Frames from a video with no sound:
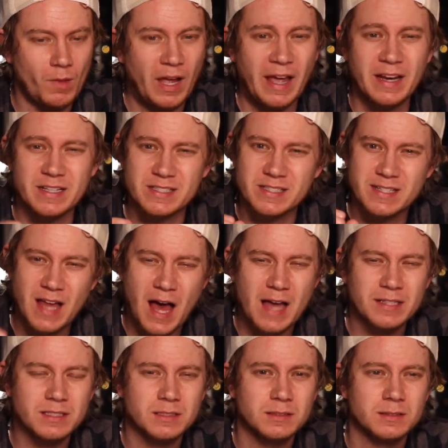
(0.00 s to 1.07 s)
It is
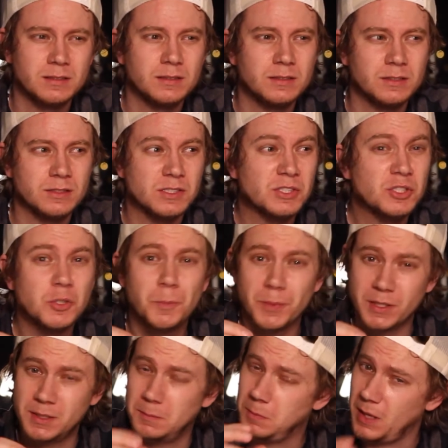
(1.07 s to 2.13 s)
not super
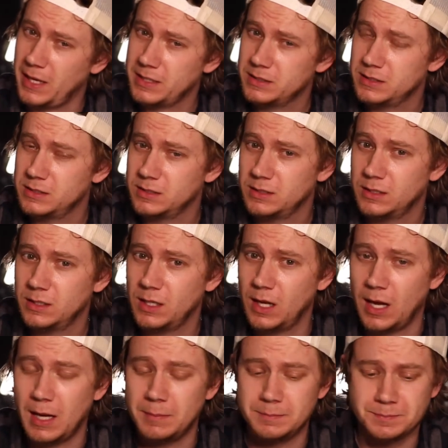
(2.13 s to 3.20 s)
complex.
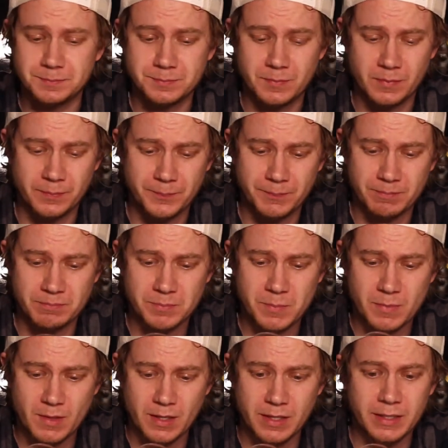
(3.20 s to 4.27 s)

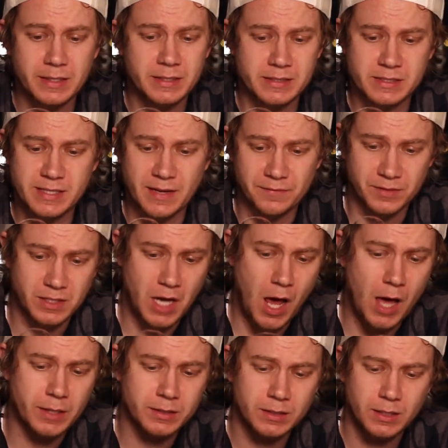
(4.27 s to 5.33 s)
It is definitely
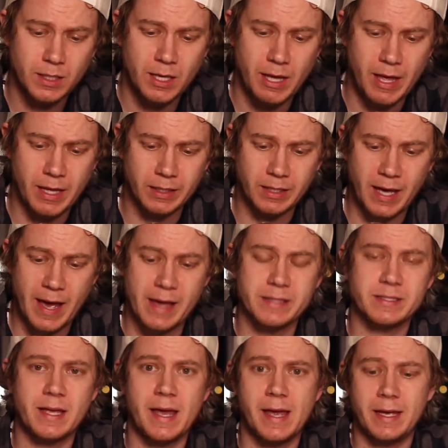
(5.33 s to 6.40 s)
not. And
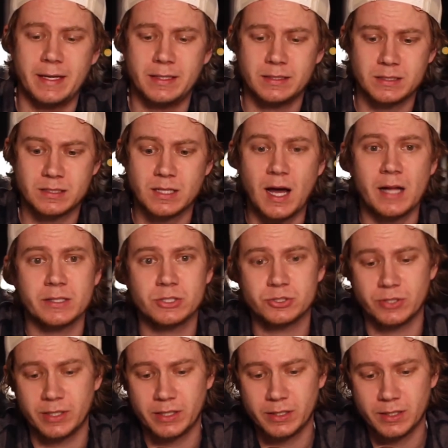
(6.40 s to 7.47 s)
as a Scotch
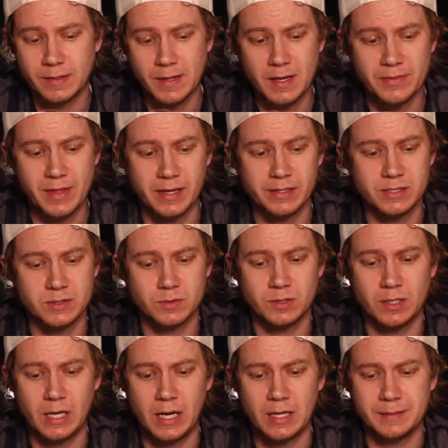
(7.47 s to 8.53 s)
drinker, that is,
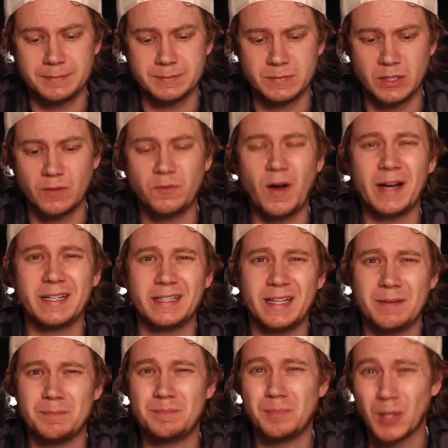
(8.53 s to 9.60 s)
finding
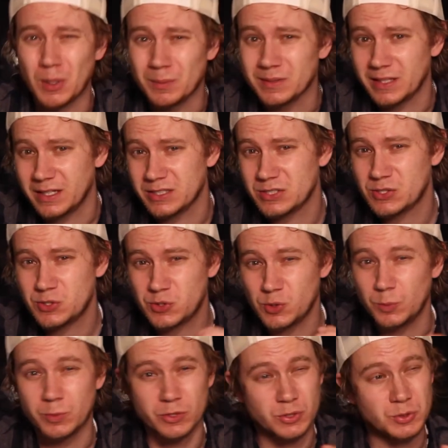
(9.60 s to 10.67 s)
a bourbon that is
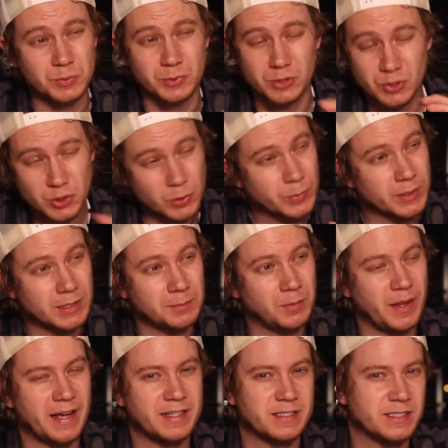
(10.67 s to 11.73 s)
super, super, super
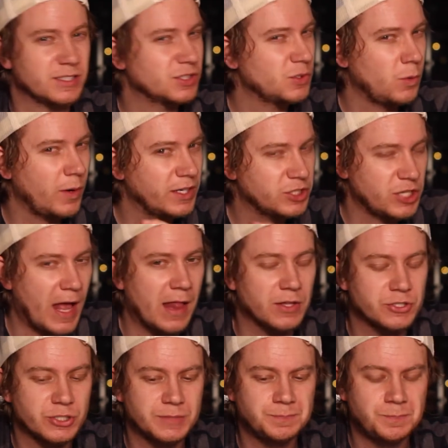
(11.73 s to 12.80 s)
complex is quite
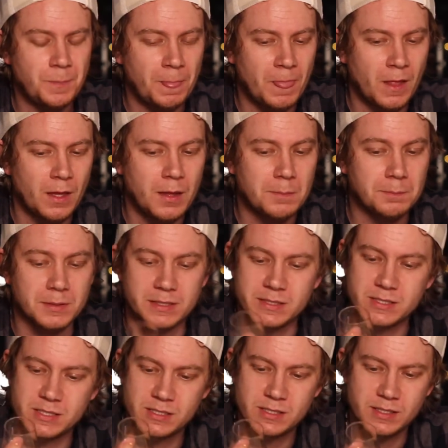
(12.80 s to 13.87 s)
challenging. But
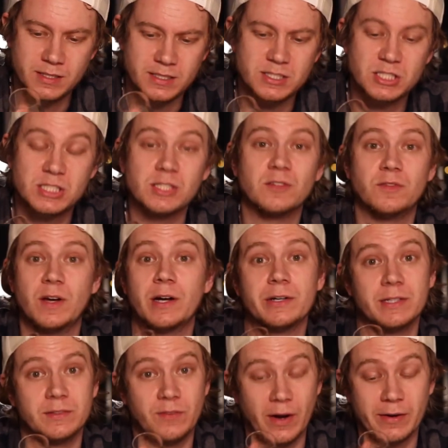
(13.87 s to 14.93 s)
it's still
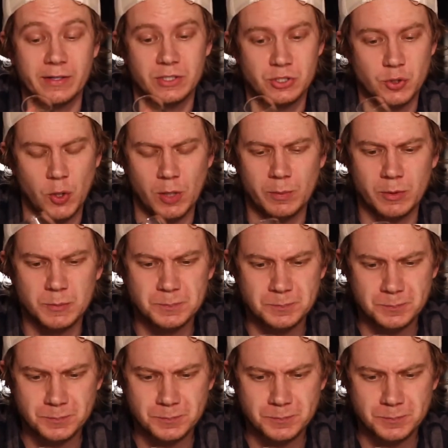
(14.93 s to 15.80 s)
very, very enjoyable.